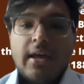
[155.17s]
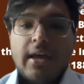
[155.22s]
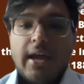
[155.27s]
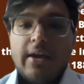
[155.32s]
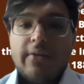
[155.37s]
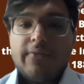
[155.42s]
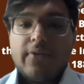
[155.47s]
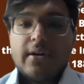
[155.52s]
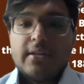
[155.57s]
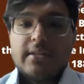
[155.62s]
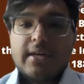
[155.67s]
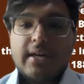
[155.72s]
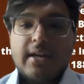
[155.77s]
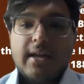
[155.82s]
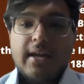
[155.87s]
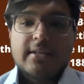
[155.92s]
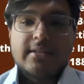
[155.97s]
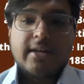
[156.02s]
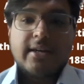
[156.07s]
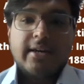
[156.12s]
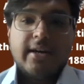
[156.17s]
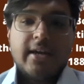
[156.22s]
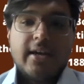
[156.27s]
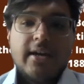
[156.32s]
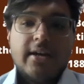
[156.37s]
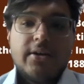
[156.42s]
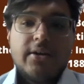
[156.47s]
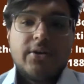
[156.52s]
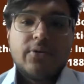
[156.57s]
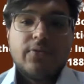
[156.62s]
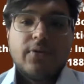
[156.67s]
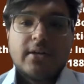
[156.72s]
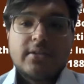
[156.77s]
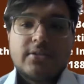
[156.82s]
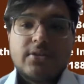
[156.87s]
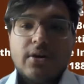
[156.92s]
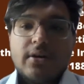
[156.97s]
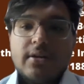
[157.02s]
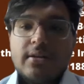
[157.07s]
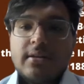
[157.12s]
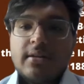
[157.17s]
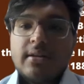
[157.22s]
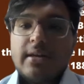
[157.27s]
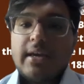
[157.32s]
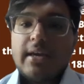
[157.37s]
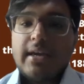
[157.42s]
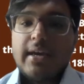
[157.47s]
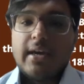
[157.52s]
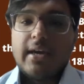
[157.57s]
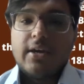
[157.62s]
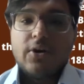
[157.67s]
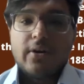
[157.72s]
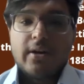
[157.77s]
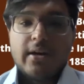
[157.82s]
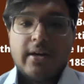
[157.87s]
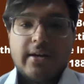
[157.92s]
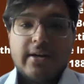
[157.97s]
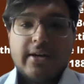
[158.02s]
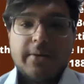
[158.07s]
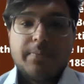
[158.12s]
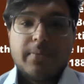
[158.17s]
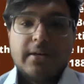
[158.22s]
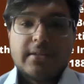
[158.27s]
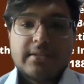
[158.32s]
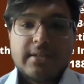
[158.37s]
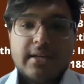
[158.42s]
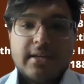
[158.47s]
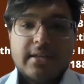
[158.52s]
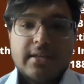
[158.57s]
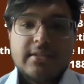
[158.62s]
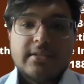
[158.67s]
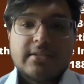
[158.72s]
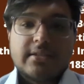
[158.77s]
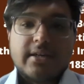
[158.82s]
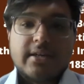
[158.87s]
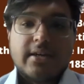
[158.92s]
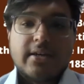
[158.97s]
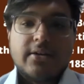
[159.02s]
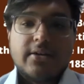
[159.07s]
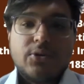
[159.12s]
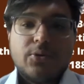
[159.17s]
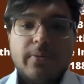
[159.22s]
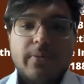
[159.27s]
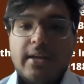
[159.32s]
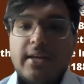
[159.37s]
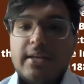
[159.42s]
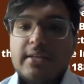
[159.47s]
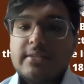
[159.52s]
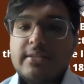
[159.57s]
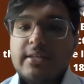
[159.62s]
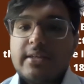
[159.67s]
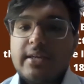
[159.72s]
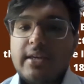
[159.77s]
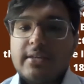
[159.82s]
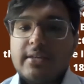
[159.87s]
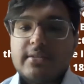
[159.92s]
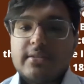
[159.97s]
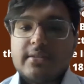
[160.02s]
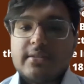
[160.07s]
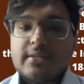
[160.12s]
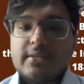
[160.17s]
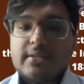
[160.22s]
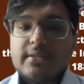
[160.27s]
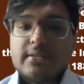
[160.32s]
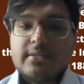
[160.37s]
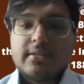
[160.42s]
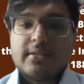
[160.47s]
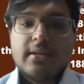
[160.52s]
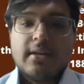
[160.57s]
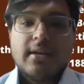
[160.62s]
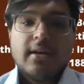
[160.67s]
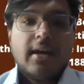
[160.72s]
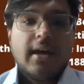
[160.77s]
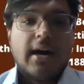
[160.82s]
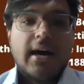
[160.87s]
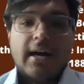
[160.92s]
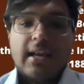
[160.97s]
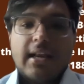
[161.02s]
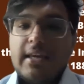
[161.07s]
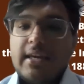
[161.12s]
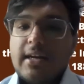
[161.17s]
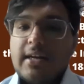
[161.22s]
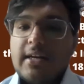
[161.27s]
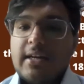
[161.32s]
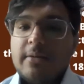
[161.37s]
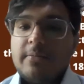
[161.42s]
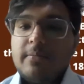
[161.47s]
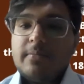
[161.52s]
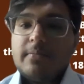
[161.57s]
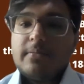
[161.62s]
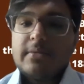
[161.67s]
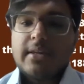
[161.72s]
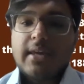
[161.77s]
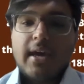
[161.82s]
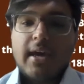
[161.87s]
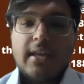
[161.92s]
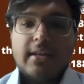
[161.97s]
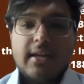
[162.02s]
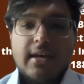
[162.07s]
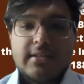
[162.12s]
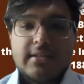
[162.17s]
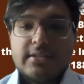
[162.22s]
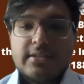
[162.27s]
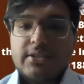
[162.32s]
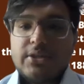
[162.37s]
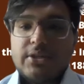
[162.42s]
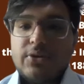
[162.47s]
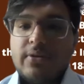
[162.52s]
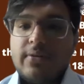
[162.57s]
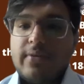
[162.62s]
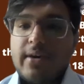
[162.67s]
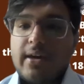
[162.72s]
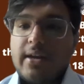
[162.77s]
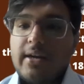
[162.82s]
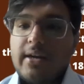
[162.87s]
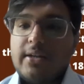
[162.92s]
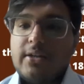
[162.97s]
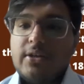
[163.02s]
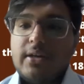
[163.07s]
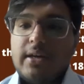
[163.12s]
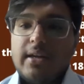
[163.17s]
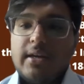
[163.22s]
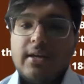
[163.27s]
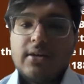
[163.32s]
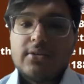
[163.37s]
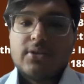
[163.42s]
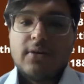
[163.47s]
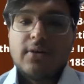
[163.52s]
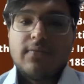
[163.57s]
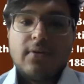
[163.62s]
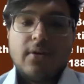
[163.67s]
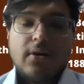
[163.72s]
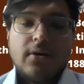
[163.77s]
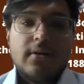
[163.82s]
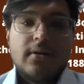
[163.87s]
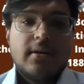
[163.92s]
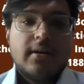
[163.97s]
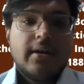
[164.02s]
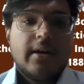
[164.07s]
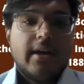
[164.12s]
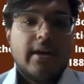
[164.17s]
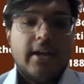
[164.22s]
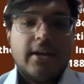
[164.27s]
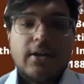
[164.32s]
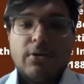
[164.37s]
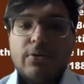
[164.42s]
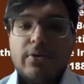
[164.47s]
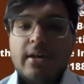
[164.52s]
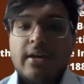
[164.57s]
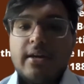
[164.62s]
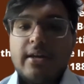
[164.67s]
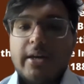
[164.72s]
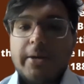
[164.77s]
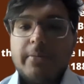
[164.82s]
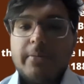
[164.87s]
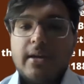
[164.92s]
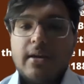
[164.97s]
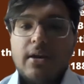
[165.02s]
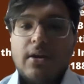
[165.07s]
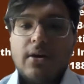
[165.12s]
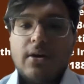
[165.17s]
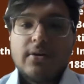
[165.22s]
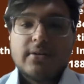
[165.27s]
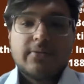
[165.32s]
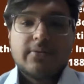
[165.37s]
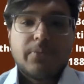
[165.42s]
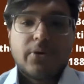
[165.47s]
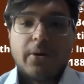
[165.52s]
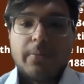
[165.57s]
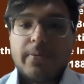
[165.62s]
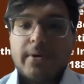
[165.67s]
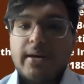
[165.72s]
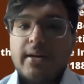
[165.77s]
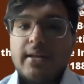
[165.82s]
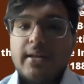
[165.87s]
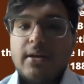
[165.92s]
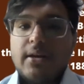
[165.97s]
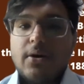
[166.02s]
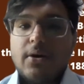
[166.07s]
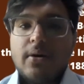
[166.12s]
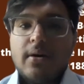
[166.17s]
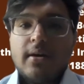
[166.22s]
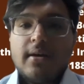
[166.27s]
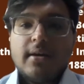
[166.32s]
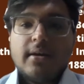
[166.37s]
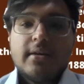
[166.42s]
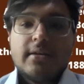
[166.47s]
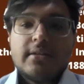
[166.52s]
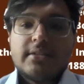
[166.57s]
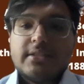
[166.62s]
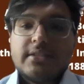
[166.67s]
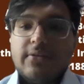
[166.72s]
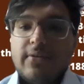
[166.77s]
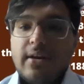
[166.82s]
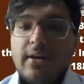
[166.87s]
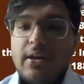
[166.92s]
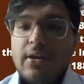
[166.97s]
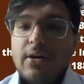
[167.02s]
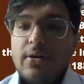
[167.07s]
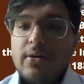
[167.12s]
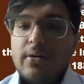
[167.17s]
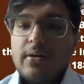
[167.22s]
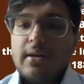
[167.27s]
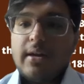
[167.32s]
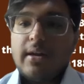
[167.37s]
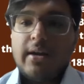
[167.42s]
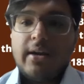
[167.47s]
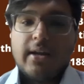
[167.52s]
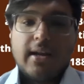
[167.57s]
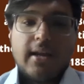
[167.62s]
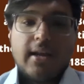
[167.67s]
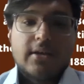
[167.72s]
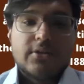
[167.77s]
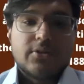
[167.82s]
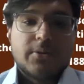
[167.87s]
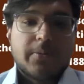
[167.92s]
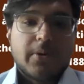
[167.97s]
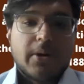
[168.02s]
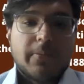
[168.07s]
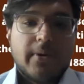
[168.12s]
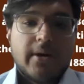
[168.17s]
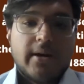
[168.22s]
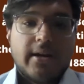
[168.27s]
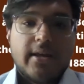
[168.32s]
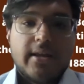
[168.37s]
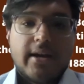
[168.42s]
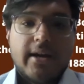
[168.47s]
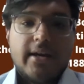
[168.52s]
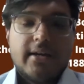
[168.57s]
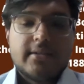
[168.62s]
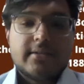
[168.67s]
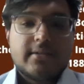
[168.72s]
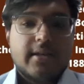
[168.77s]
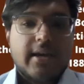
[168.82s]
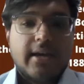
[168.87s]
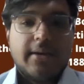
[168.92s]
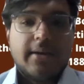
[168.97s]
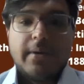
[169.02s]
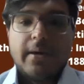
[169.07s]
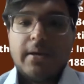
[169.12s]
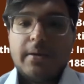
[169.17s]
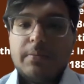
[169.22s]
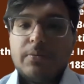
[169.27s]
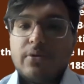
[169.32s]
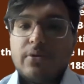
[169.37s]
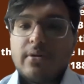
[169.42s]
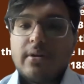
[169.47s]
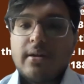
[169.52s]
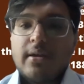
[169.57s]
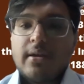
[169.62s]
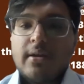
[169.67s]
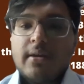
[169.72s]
and further extending it towards an AI-oriented person assistant to manage the cases. Our legal team can assist you in variety areas of law, including criminal law, property law, civil law, intellectual property rights, and many more.